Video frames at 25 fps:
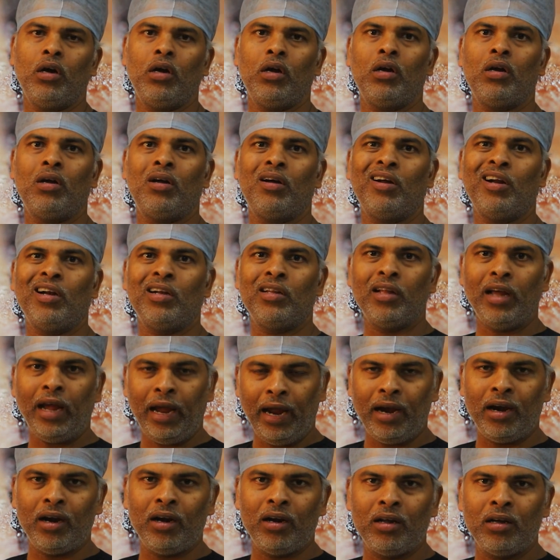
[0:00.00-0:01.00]
at the
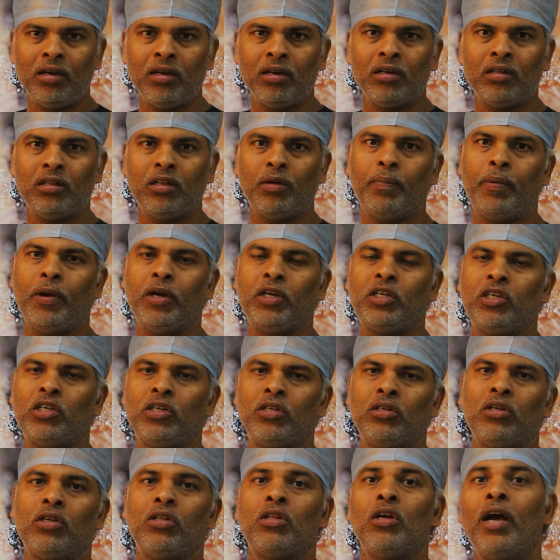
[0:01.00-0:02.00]
end
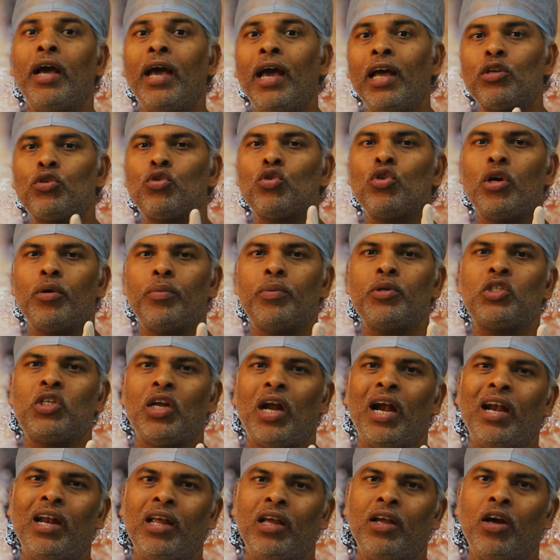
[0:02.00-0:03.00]
the hair should not be
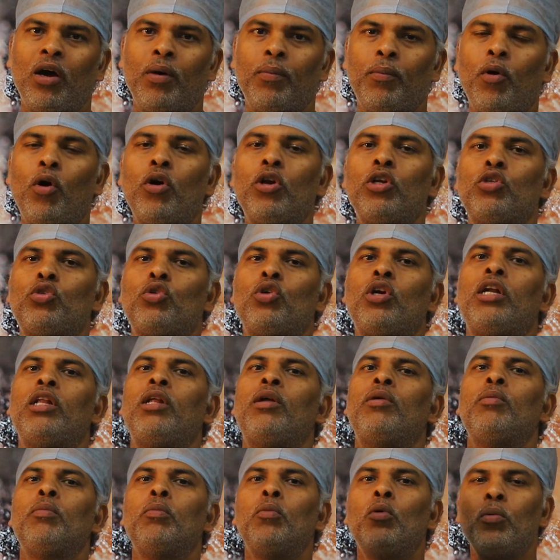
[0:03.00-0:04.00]
standing up, or
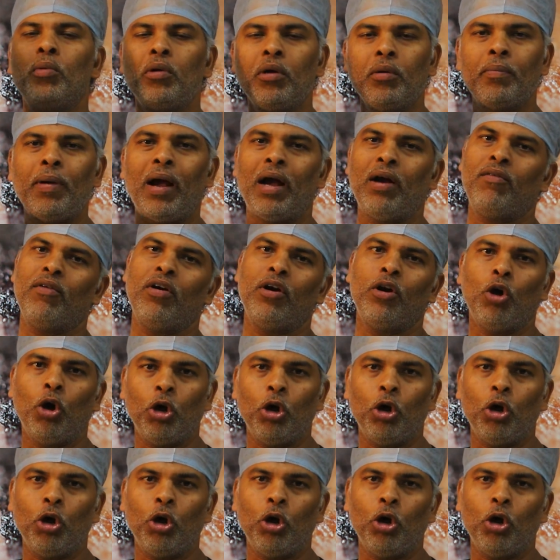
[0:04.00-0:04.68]
they are moving backward